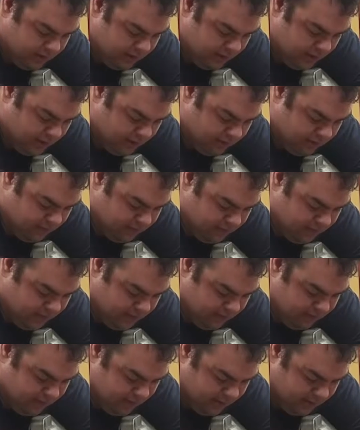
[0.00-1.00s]
so you can adjust the
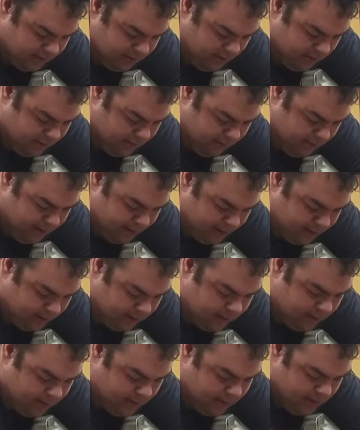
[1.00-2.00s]
tension on the
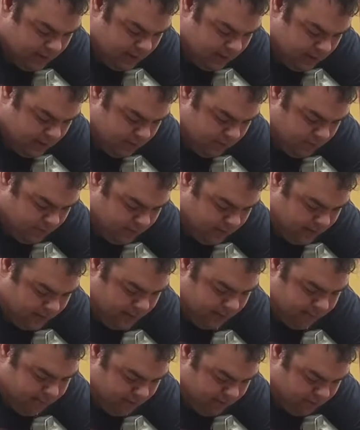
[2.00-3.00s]
pedal to the
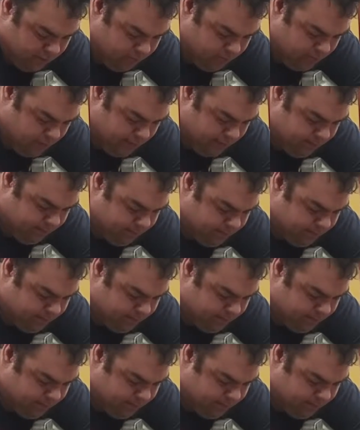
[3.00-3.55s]
pressure plate.